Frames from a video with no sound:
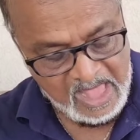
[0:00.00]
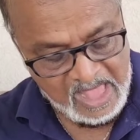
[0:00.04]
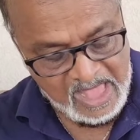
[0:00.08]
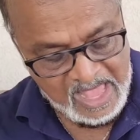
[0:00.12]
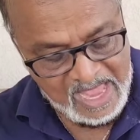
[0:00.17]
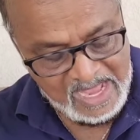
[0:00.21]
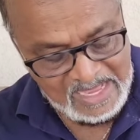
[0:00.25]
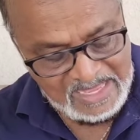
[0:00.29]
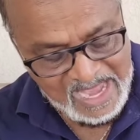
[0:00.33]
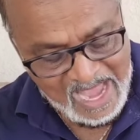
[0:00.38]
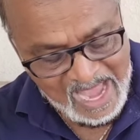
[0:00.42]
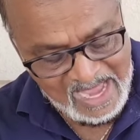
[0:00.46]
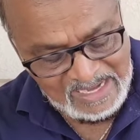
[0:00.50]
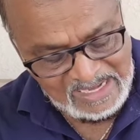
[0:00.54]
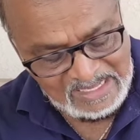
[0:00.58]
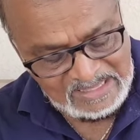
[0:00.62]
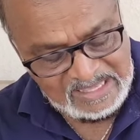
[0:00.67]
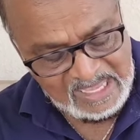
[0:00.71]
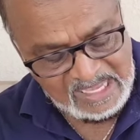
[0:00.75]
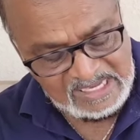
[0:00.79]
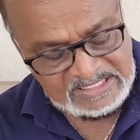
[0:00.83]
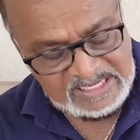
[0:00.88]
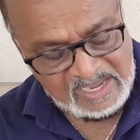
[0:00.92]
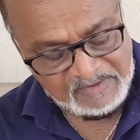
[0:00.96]
In Guyana,
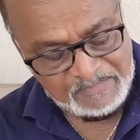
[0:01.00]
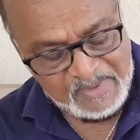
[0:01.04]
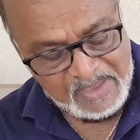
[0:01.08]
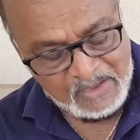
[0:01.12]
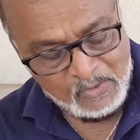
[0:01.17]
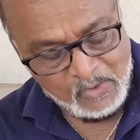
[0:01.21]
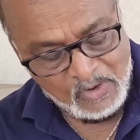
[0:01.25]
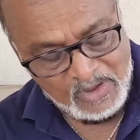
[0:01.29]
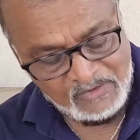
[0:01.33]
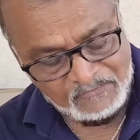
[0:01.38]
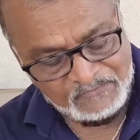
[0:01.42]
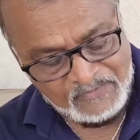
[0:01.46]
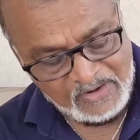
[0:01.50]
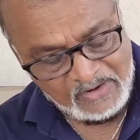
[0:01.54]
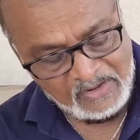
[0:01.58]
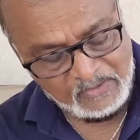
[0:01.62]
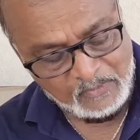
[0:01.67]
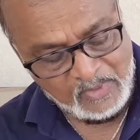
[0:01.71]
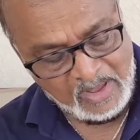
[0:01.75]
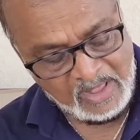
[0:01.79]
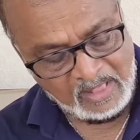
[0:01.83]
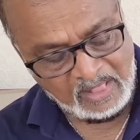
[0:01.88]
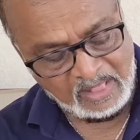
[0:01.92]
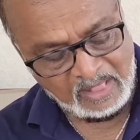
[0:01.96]
things have been going very
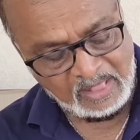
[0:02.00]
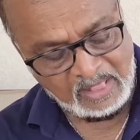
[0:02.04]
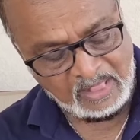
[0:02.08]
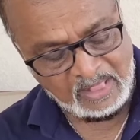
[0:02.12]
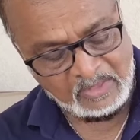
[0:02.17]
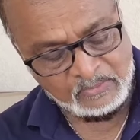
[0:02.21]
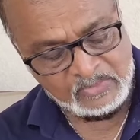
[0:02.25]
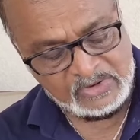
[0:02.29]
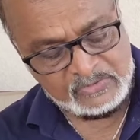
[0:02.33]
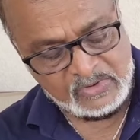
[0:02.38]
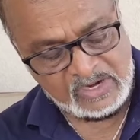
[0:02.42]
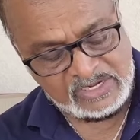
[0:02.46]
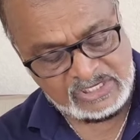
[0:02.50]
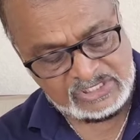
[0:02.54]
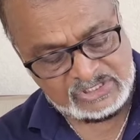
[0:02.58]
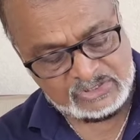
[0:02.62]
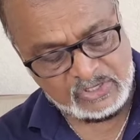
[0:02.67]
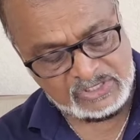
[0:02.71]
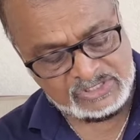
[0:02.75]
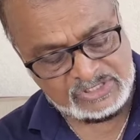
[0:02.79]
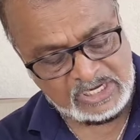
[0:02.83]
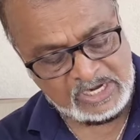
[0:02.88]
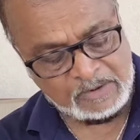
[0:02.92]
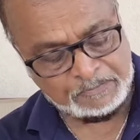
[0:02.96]
well with
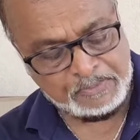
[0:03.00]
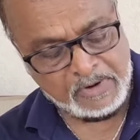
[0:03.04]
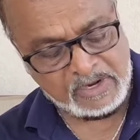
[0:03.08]
registration and